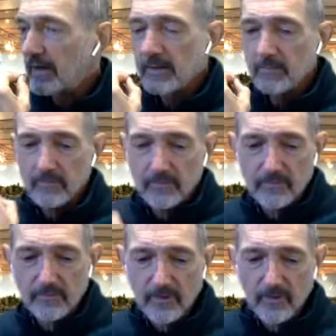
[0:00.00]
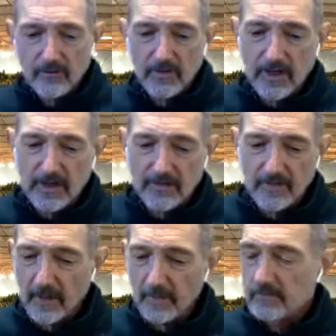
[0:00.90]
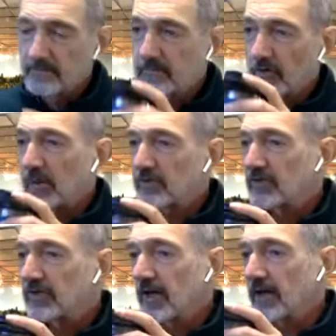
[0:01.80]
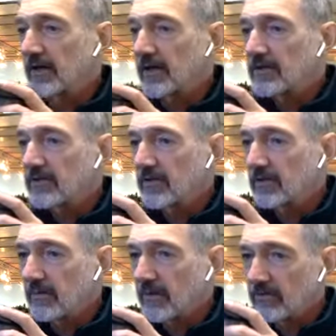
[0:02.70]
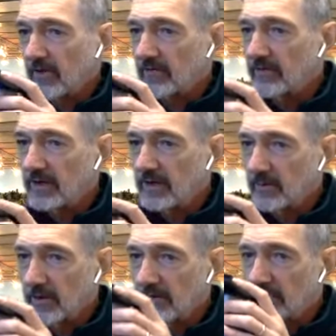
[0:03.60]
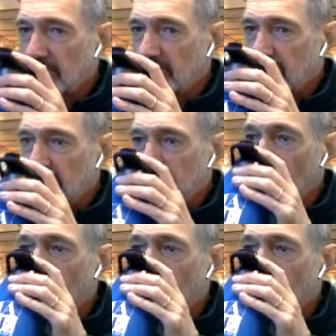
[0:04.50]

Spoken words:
I keep forgetting that, especially not in 1970 or whatever this is.